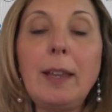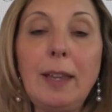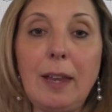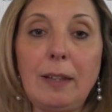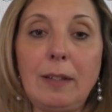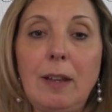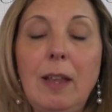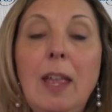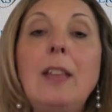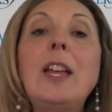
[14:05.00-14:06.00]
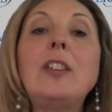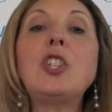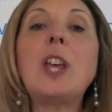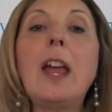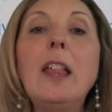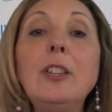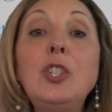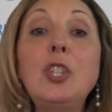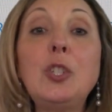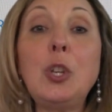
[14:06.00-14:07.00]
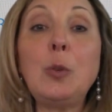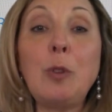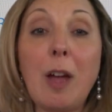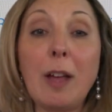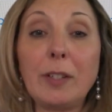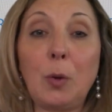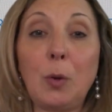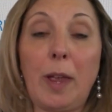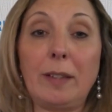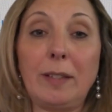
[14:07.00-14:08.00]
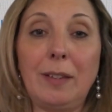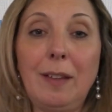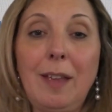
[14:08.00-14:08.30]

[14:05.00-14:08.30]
again, that challenges you not to quit,